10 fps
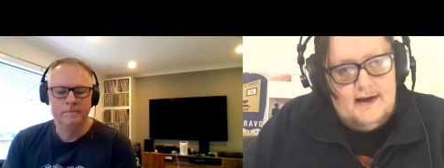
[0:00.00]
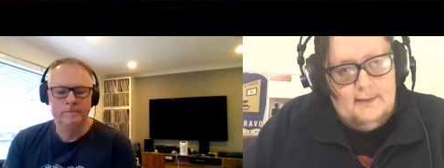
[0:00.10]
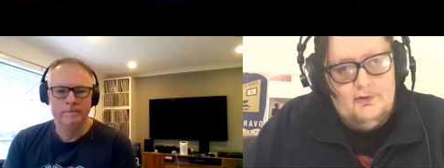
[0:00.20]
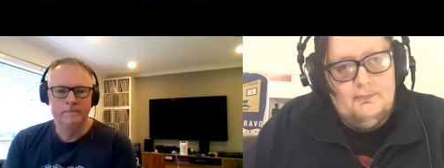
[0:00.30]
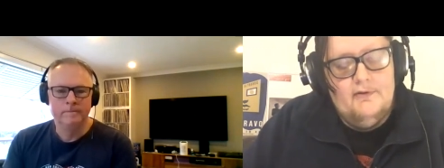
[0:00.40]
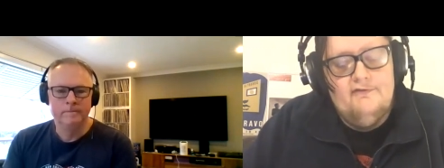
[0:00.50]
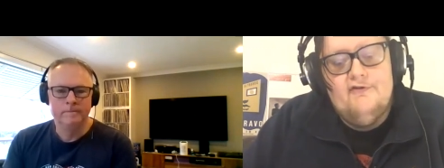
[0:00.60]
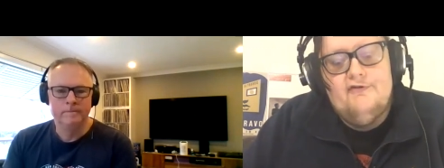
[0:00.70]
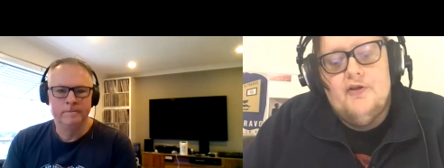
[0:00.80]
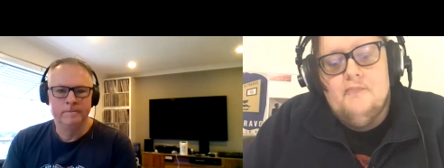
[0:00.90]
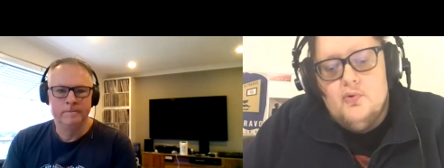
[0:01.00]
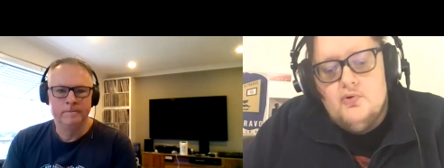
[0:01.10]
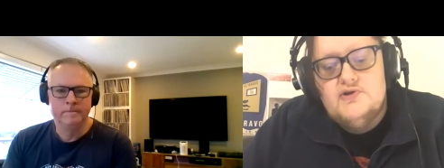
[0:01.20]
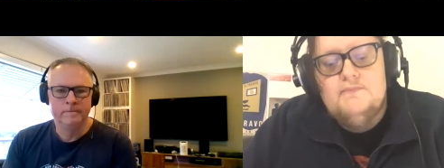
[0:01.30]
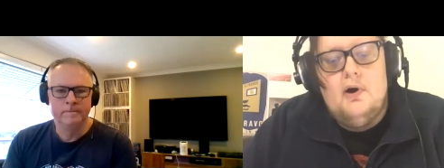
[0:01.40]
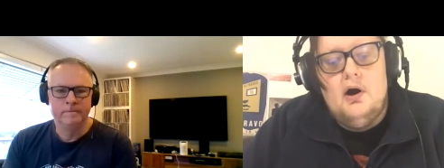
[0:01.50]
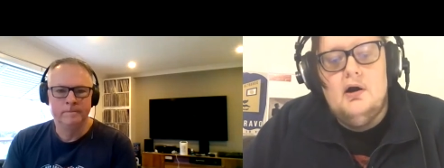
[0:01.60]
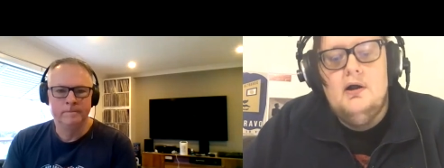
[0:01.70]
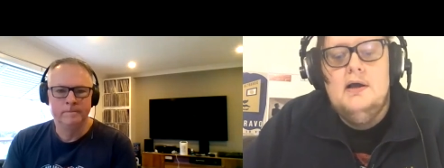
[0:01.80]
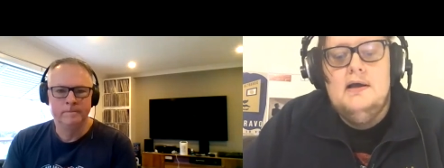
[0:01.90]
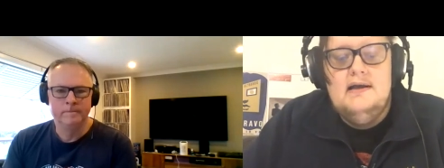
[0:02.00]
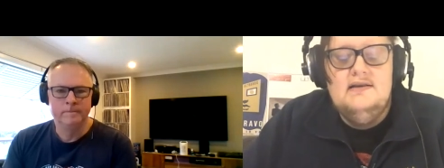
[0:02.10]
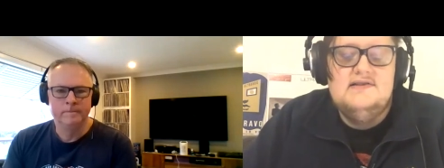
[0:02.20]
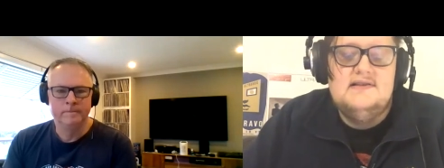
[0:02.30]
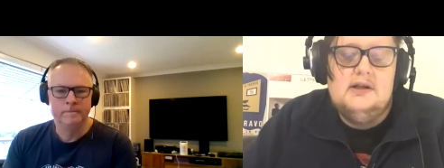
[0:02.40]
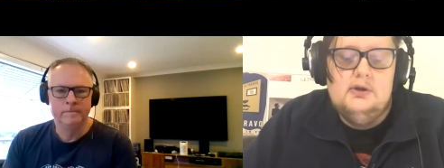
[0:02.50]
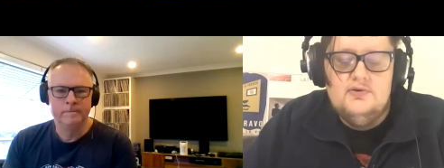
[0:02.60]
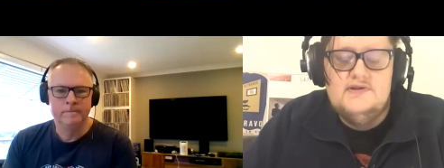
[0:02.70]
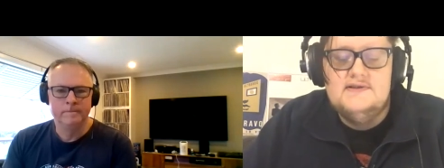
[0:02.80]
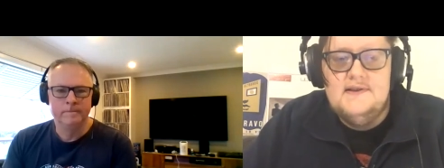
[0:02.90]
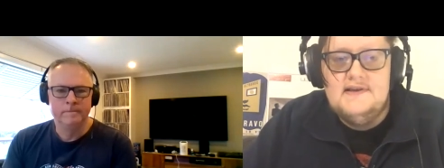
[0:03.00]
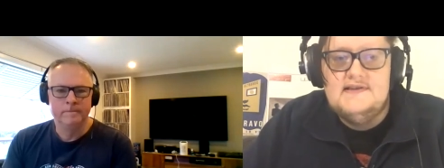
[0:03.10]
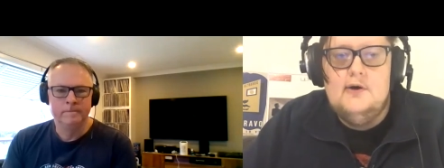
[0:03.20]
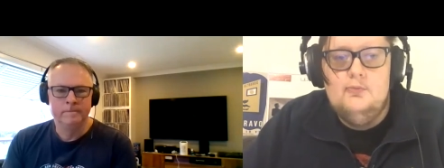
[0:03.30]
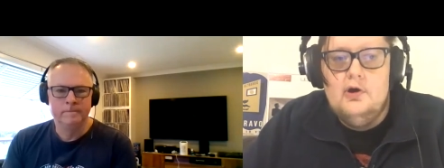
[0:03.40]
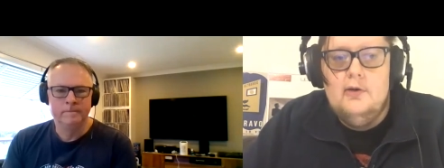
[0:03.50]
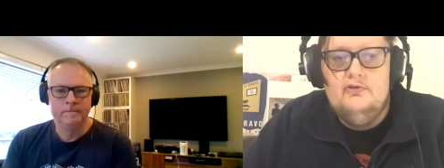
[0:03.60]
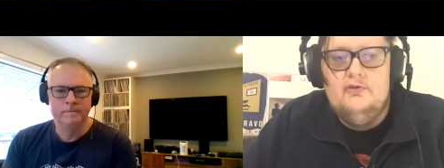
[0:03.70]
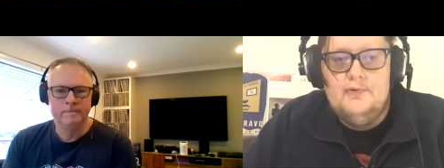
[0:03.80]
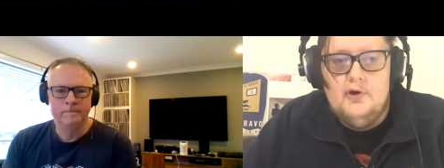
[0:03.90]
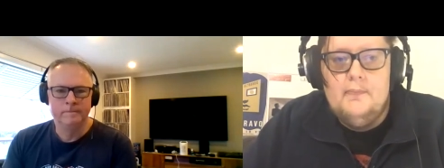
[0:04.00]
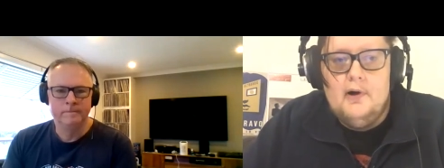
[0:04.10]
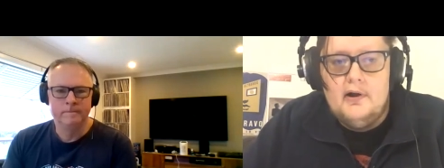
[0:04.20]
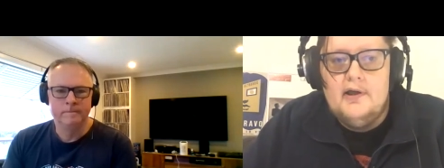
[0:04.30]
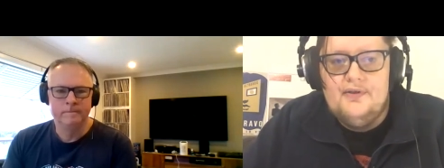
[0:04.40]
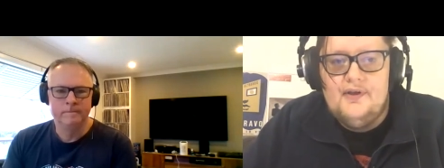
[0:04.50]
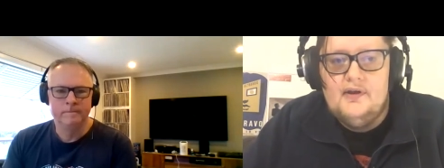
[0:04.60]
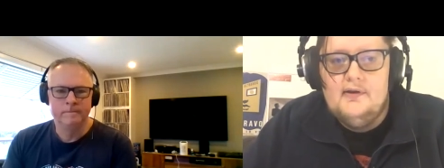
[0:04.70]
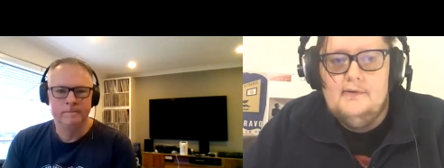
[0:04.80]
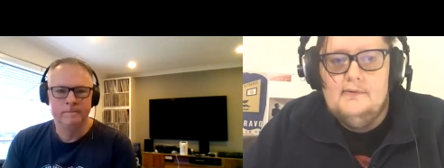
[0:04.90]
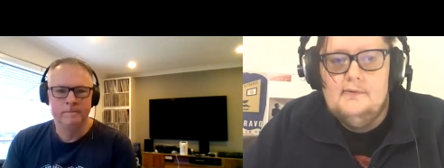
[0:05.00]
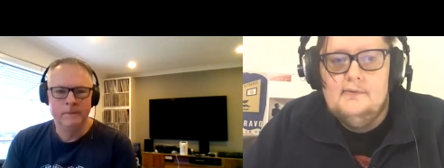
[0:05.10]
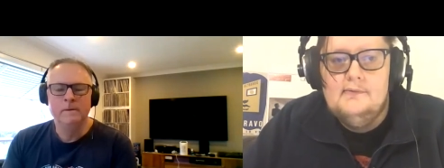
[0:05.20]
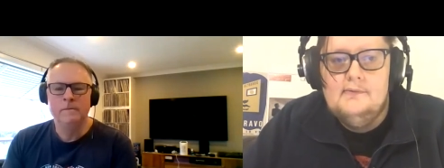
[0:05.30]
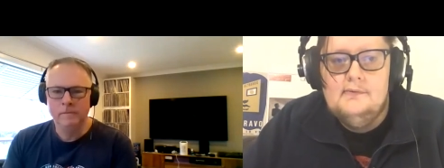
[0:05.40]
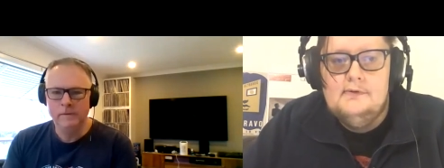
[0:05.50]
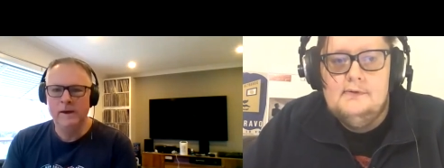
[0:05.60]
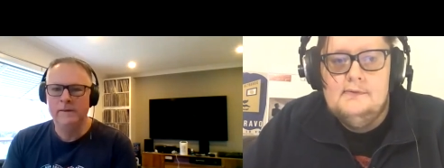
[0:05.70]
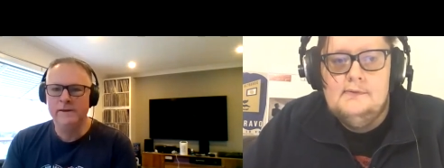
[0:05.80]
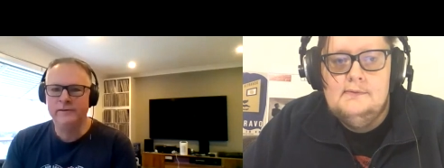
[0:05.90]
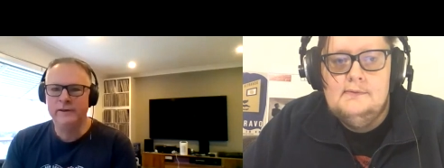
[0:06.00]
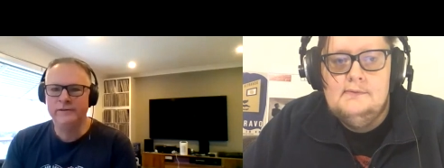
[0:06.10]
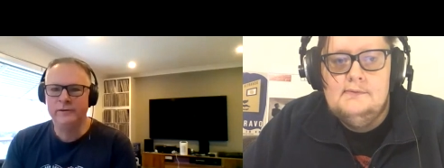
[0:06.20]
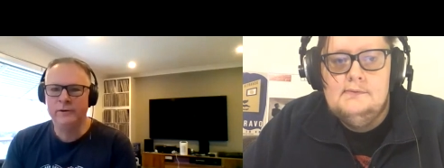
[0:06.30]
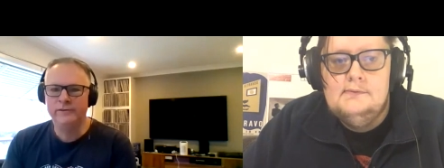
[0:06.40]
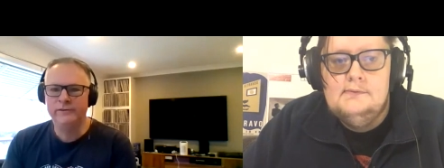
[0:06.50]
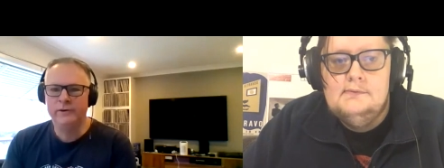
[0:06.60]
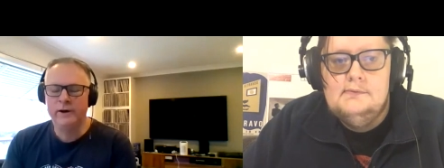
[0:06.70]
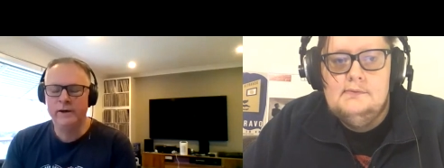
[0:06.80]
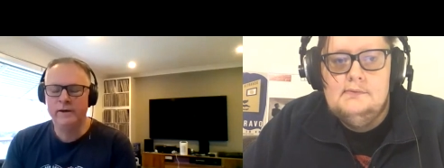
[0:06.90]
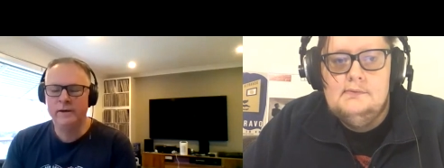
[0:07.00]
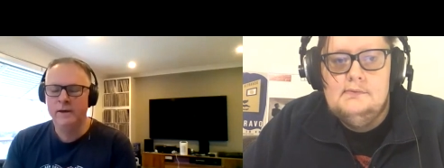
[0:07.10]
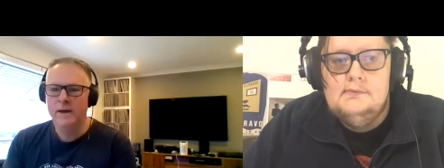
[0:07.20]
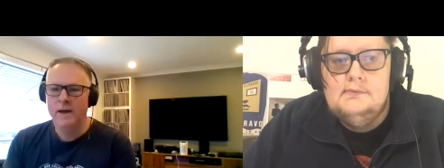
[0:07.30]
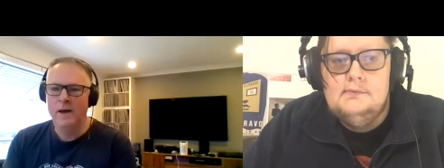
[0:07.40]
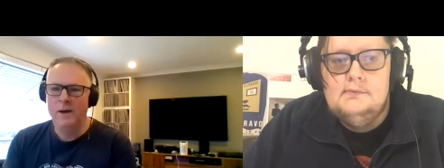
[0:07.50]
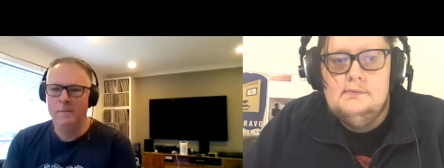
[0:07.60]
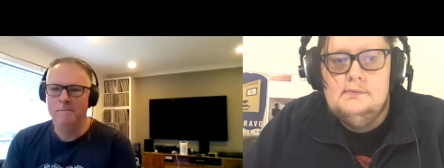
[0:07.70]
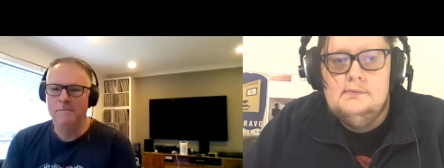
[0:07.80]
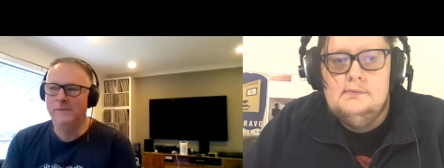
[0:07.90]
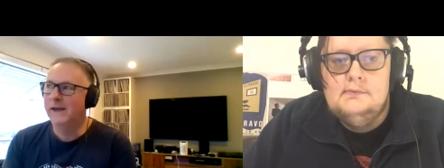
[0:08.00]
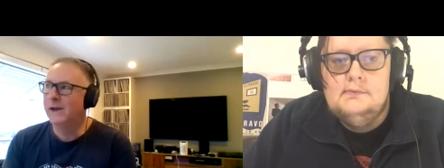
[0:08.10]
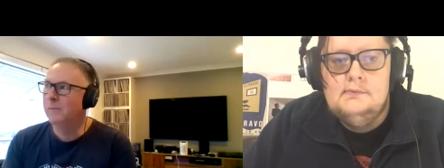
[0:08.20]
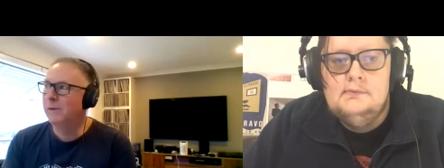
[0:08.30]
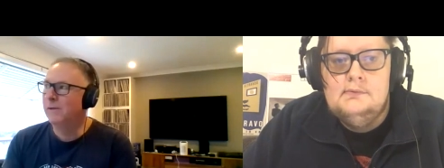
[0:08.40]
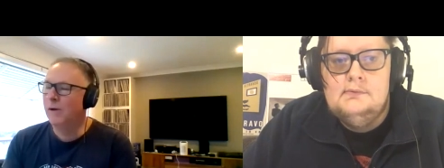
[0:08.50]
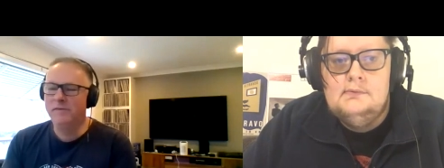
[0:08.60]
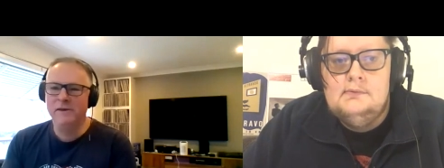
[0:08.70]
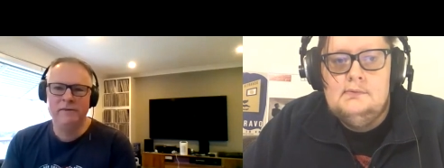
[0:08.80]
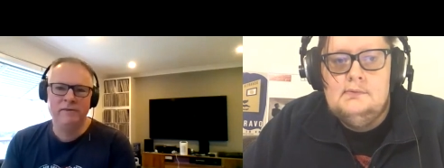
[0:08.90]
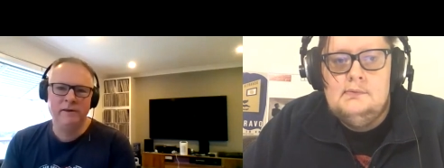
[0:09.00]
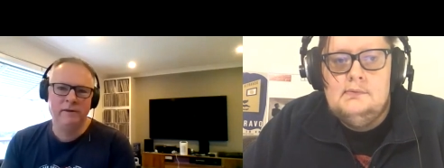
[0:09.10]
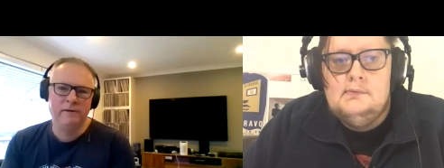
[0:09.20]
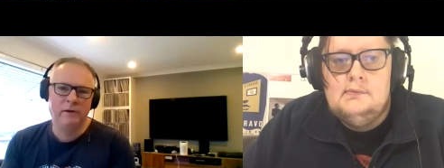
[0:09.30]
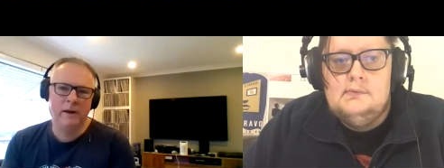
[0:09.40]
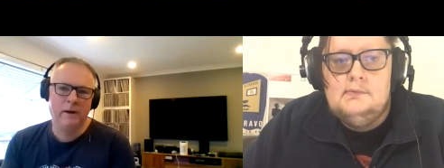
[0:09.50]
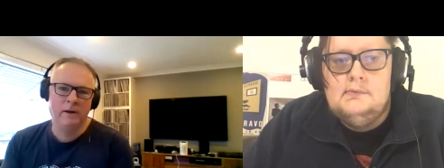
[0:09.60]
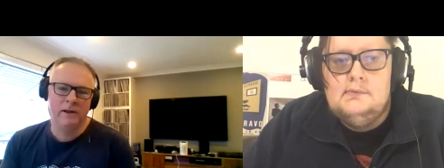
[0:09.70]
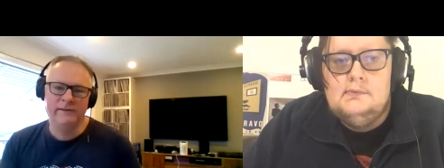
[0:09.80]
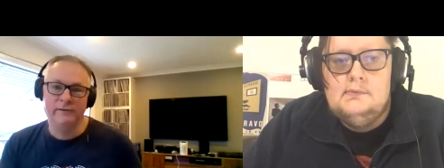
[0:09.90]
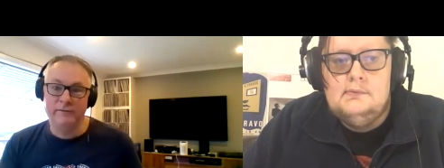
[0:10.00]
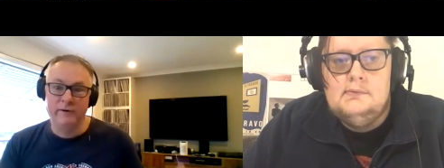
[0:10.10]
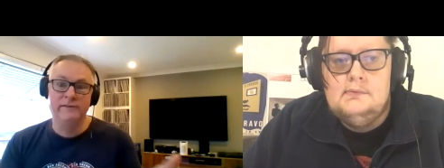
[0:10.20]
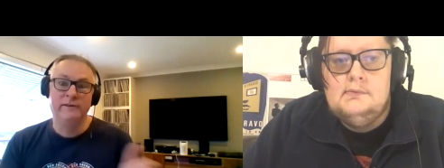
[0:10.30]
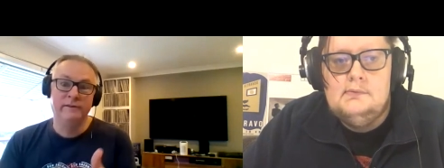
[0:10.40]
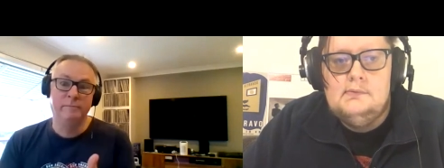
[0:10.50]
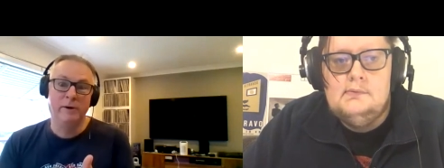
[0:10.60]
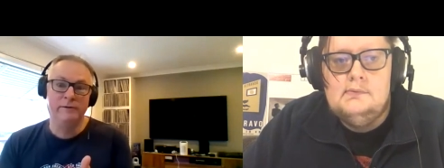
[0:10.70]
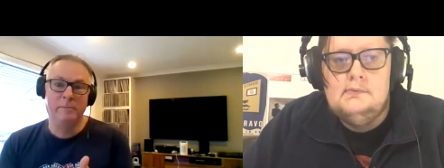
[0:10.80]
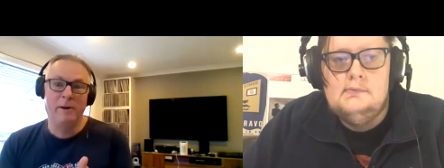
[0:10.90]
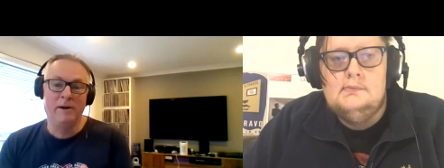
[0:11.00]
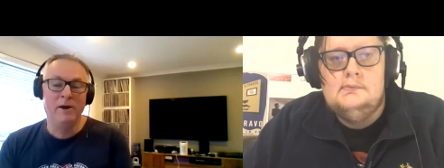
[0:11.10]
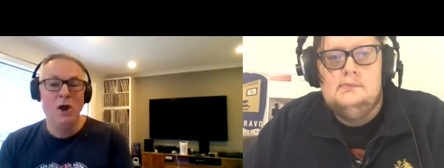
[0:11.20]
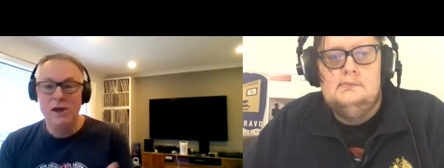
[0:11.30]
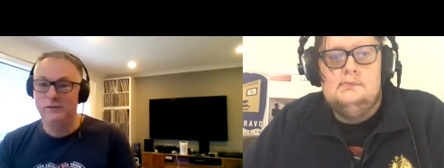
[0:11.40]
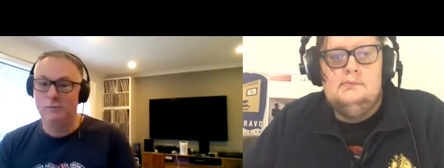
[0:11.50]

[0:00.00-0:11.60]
Speaker 1: at times, but for the most part, it's the closest this album comes to pure punk, I think.
Speaker 2: Yeah, that's that's a nice track. Um, yeah, I think the thing that uh, classifies it as post punk